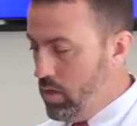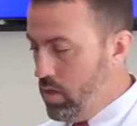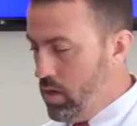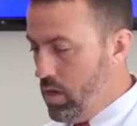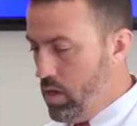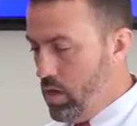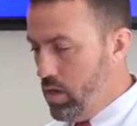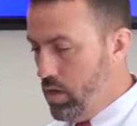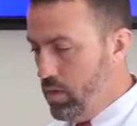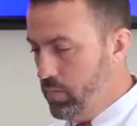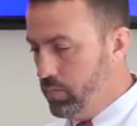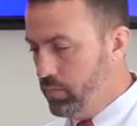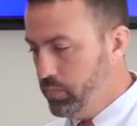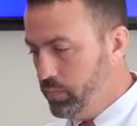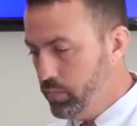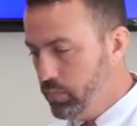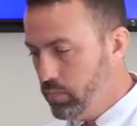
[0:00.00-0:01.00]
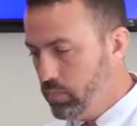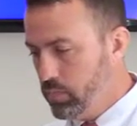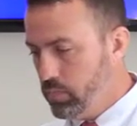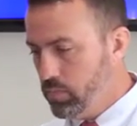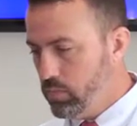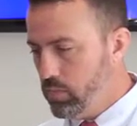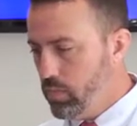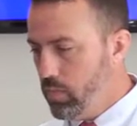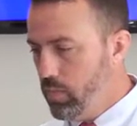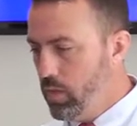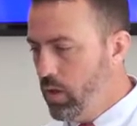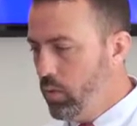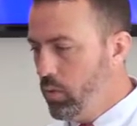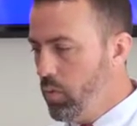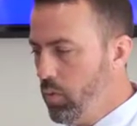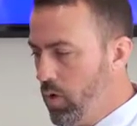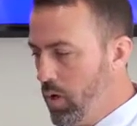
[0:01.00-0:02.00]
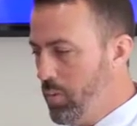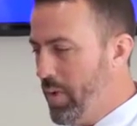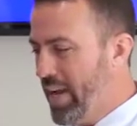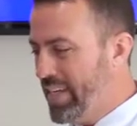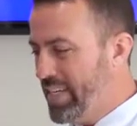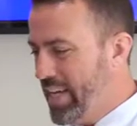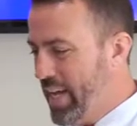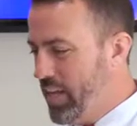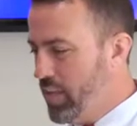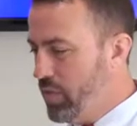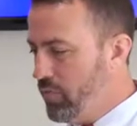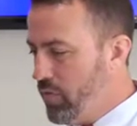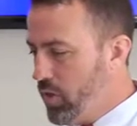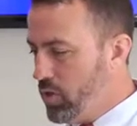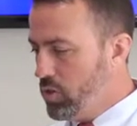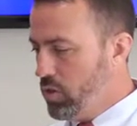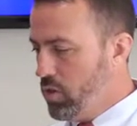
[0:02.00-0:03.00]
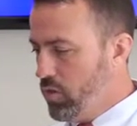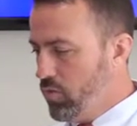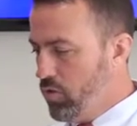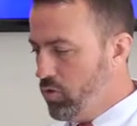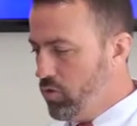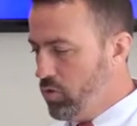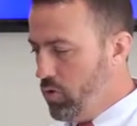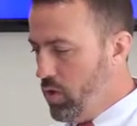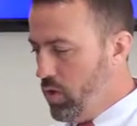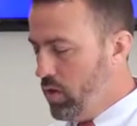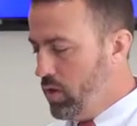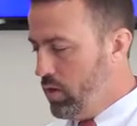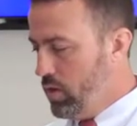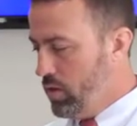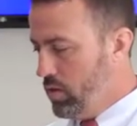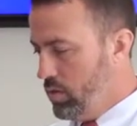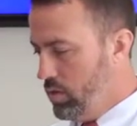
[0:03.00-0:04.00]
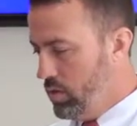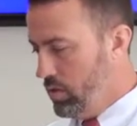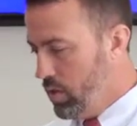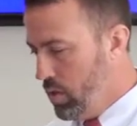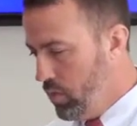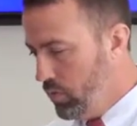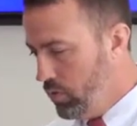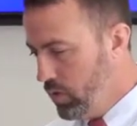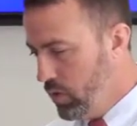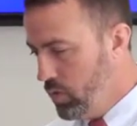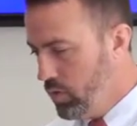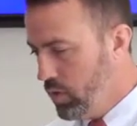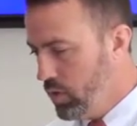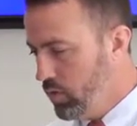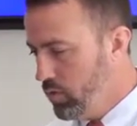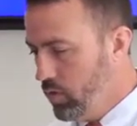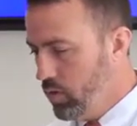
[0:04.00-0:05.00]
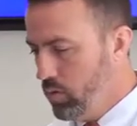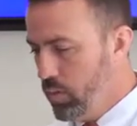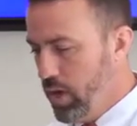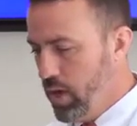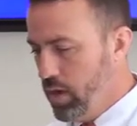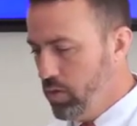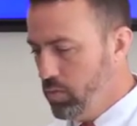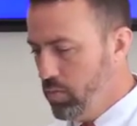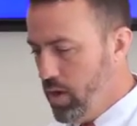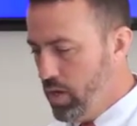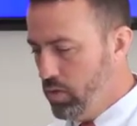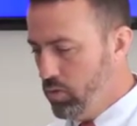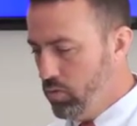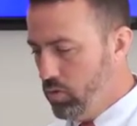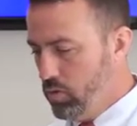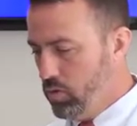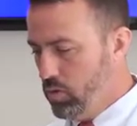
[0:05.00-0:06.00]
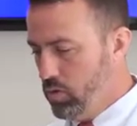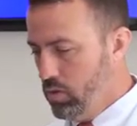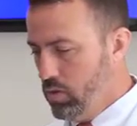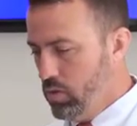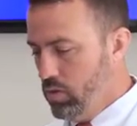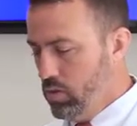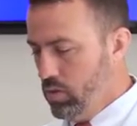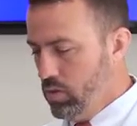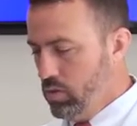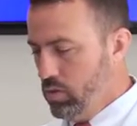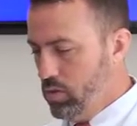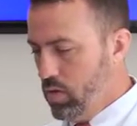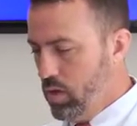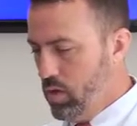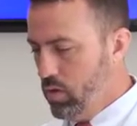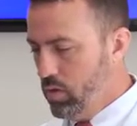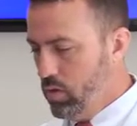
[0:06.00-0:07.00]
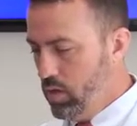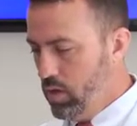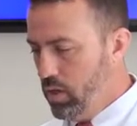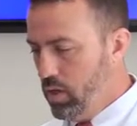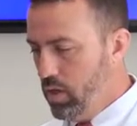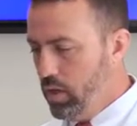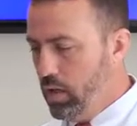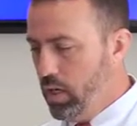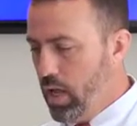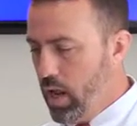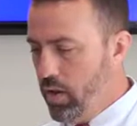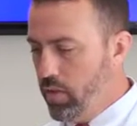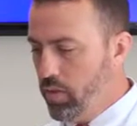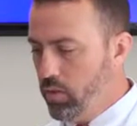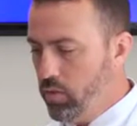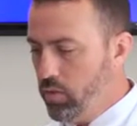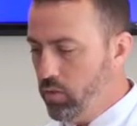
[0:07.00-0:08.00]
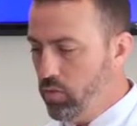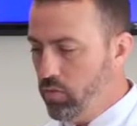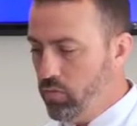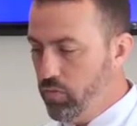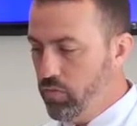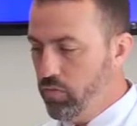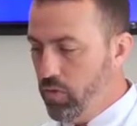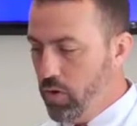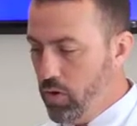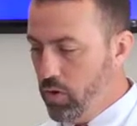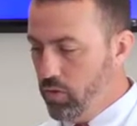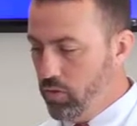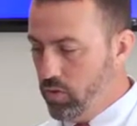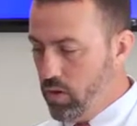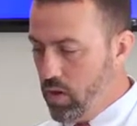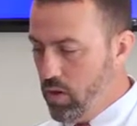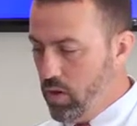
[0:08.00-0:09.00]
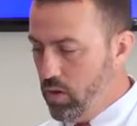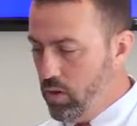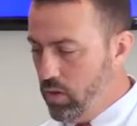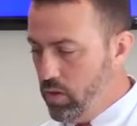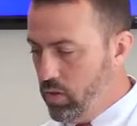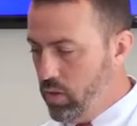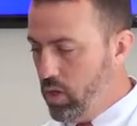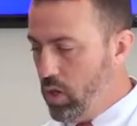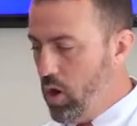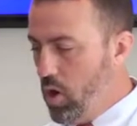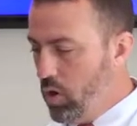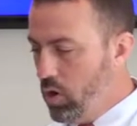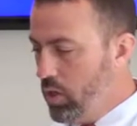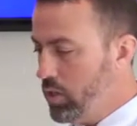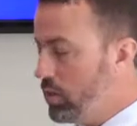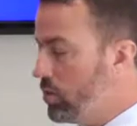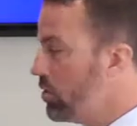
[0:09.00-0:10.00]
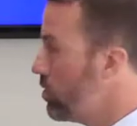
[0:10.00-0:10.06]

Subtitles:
And we want to maintain the function of your joint, hopefully with as little pain as possible. So, and a lot of this is focused on the cartilage,